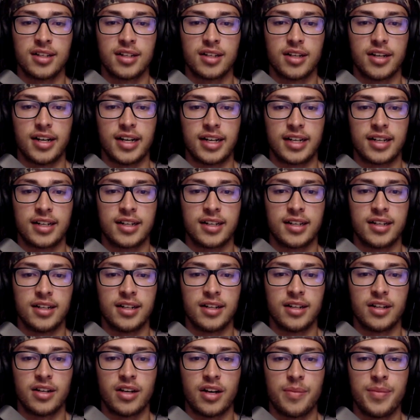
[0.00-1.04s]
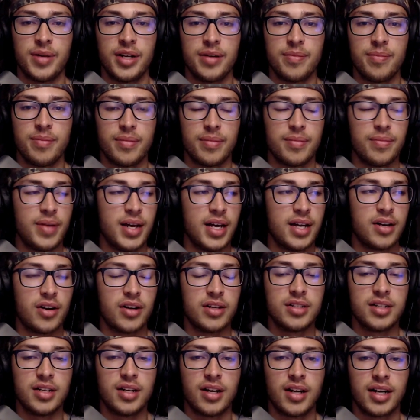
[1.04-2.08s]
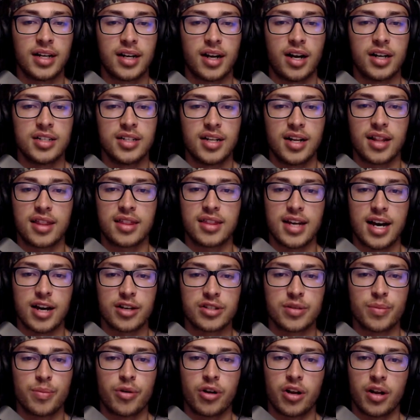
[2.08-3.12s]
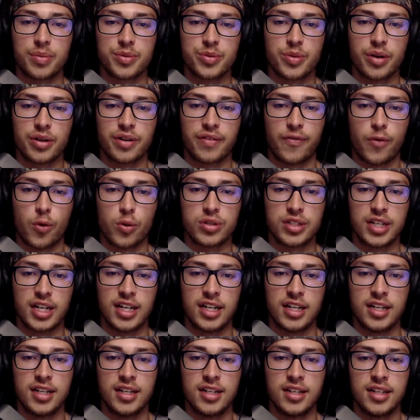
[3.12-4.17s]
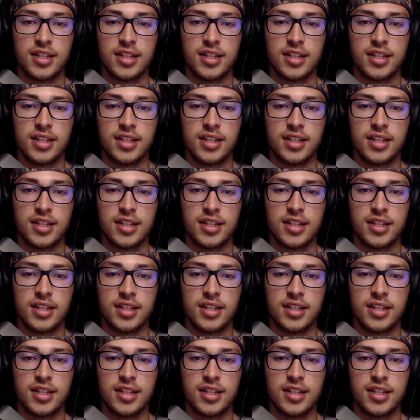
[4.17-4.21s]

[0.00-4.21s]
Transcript: Like, I mean, man, I did 1,000 pull-ups when I was 14.